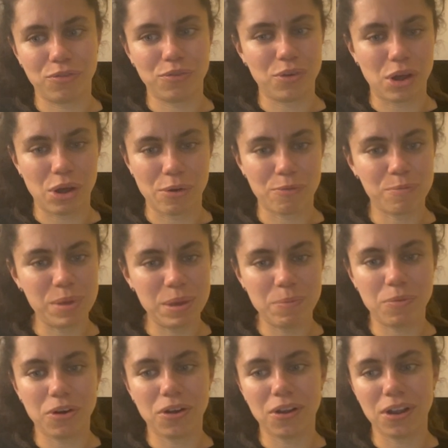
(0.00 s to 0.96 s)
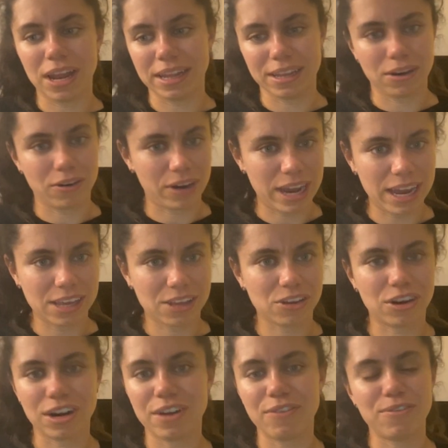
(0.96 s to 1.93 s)
of people and the
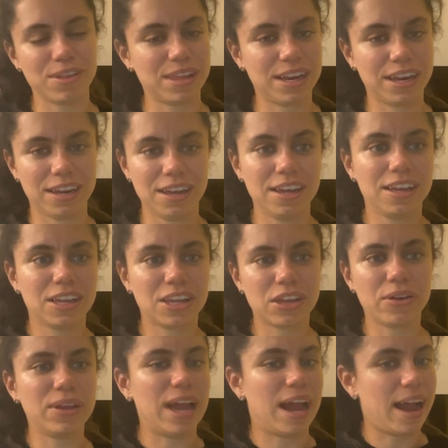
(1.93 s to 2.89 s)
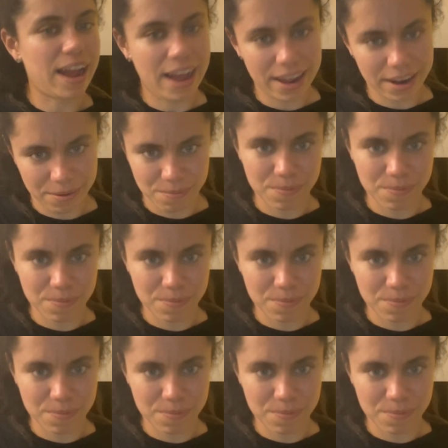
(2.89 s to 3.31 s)
location and everything. So yeah, I had